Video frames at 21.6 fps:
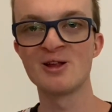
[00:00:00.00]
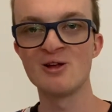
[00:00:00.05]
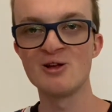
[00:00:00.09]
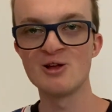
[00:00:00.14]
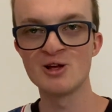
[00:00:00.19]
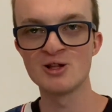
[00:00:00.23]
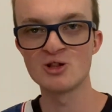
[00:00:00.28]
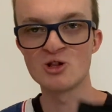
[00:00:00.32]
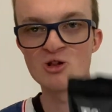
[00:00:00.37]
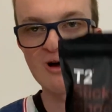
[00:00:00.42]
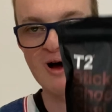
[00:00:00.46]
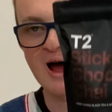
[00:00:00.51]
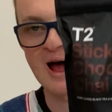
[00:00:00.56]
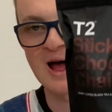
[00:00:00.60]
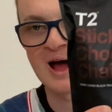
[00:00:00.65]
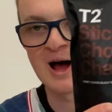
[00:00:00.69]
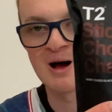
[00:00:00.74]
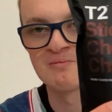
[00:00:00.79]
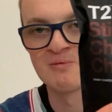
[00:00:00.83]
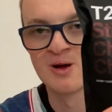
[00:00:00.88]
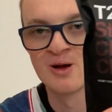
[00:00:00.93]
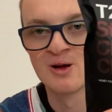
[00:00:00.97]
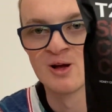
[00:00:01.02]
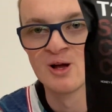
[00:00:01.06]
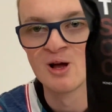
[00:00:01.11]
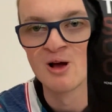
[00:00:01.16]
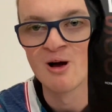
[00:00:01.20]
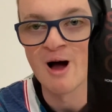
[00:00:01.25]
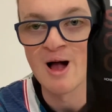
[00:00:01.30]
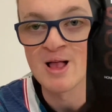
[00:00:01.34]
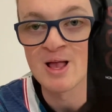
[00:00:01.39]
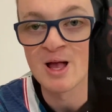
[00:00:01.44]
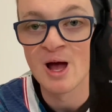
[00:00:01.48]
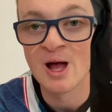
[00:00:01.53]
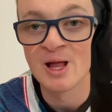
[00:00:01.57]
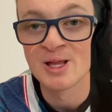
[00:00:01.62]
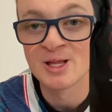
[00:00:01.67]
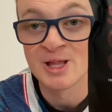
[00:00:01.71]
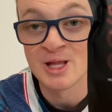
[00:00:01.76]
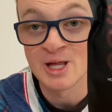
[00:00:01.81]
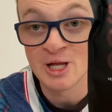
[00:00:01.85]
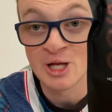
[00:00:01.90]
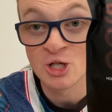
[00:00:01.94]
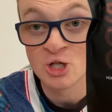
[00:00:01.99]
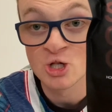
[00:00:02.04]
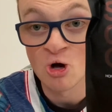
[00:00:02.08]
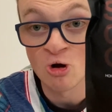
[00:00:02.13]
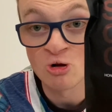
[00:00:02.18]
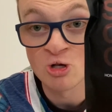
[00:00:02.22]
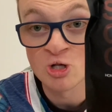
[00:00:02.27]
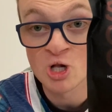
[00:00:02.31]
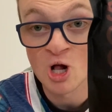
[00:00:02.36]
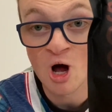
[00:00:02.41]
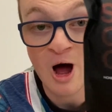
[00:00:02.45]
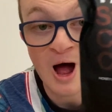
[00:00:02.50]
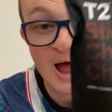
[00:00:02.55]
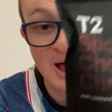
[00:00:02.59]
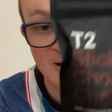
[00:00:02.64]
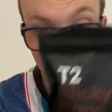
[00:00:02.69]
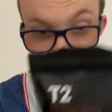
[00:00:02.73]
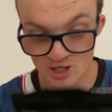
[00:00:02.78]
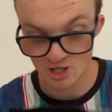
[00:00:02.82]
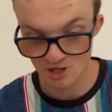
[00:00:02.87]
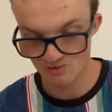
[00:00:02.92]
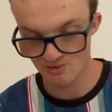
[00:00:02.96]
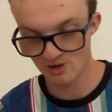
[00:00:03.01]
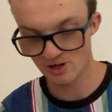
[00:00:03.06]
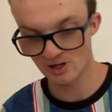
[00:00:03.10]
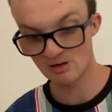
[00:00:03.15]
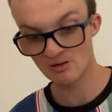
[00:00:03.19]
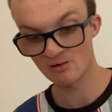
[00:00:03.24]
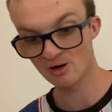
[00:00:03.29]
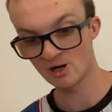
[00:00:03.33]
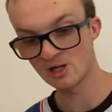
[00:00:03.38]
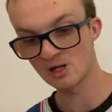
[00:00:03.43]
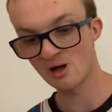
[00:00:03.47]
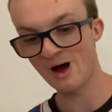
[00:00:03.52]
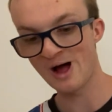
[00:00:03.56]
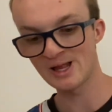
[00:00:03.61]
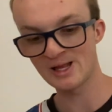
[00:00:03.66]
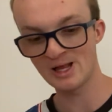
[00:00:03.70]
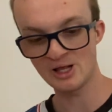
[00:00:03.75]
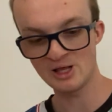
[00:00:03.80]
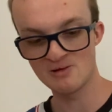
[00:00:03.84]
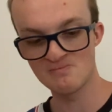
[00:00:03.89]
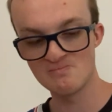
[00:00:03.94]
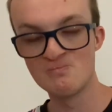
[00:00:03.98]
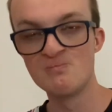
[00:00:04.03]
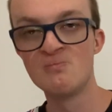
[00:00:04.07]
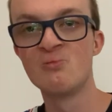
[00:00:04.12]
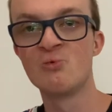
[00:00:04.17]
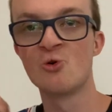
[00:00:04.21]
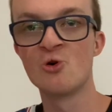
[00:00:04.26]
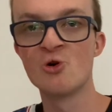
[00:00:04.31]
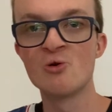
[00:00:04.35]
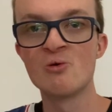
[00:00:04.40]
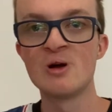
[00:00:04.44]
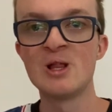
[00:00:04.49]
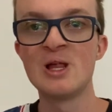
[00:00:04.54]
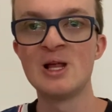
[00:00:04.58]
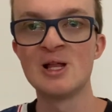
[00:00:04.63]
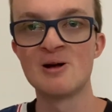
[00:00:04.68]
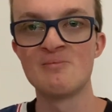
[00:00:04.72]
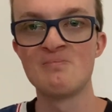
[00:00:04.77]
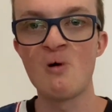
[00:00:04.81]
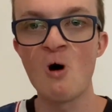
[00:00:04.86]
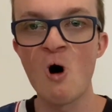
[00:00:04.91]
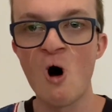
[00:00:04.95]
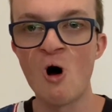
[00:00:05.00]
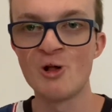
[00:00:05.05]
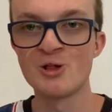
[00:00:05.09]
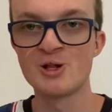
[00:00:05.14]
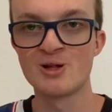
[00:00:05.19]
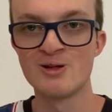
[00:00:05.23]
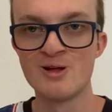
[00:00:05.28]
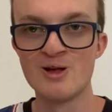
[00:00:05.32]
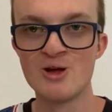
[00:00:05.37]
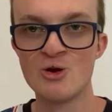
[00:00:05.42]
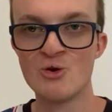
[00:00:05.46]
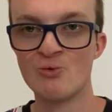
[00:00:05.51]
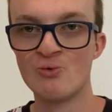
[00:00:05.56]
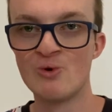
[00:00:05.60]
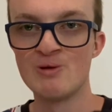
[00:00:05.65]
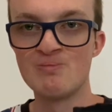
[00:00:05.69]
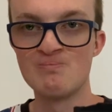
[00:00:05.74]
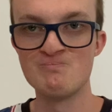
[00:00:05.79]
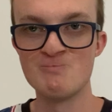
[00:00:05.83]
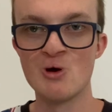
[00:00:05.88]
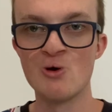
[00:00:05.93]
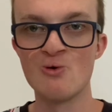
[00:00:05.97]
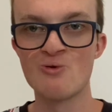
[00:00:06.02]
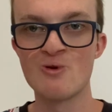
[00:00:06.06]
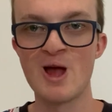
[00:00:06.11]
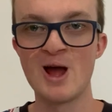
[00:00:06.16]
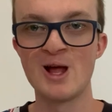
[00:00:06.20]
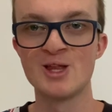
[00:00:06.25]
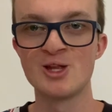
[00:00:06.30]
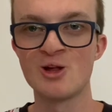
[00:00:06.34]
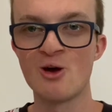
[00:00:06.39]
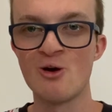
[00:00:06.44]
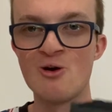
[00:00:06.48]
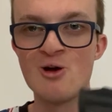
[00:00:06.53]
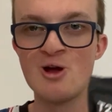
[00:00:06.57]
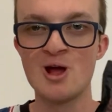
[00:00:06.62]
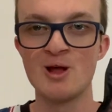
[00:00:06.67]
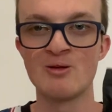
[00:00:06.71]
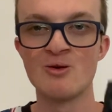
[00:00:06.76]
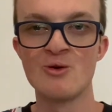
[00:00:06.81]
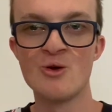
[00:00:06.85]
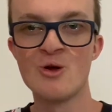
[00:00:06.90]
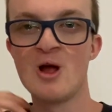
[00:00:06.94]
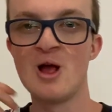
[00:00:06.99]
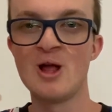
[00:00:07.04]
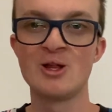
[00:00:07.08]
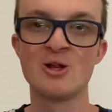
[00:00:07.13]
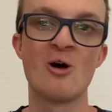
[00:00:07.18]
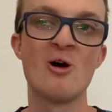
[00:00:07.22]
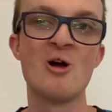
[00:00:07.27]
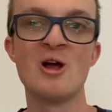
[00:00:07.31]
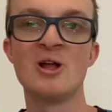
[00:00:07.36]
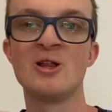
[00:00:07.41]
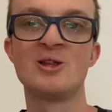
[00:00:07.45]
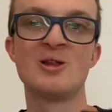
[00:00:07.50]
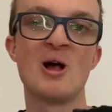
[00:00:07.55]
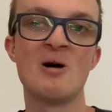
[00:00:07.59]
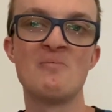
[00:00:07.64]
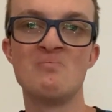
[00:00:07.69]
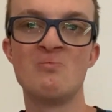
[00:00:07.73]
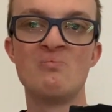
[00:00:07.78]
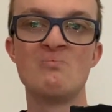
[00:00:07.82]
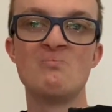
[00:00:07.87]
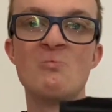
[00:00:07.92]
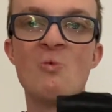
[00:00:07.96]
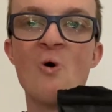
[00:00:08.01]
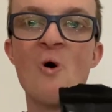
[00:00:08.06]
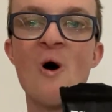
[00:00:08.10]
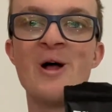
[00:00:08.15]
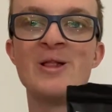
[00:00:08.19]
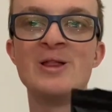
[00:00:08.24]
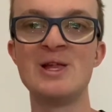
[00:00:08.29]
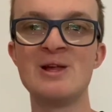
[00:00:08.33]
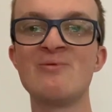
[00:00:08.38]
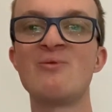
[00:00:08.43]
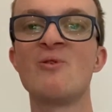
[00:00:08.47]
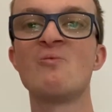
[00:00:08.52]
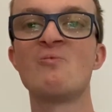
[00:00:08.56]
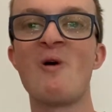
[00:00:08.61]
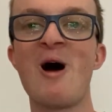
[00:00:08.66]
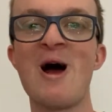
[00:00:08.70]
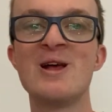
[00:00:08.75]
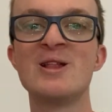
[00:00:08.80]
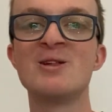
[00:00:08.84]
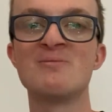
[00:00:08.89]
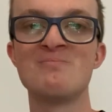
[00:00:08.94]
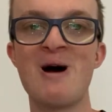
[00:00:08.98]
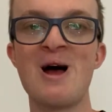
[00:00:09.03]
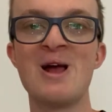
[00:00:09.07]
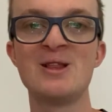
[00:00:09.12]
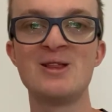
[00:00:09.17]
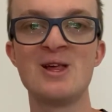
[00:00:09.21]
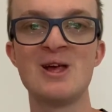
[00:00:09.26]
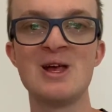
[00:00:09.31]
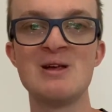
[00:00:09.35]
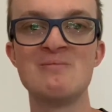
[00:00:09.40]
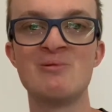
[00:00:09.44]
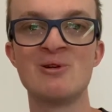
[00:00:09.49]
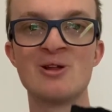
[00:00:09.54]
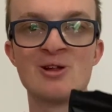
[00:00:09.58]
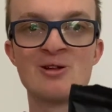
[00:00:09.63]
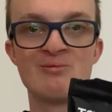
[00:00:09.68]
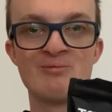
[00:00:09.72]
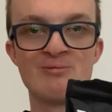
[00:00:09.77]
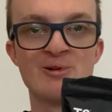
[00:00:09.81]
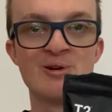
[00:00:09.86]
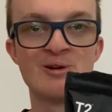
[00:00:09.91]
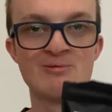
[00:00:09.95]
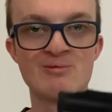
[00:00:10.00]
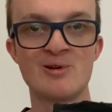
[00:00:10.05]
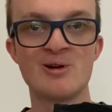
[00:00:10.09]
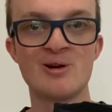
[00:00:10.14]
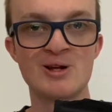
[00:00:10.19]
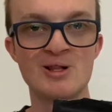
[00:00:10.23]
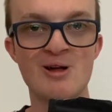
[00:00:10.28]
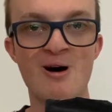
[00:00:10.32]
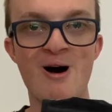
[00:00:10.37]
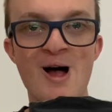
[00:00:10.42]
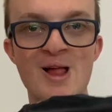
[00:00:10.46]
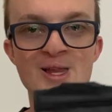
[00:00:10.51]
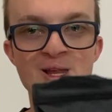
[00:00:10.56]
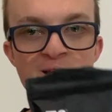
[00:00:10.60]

So you can try like a sticky choc chai, which is really, really nice, and you brew it in a pot with milk. And so it's a different way to make tea, but it's really, really nice.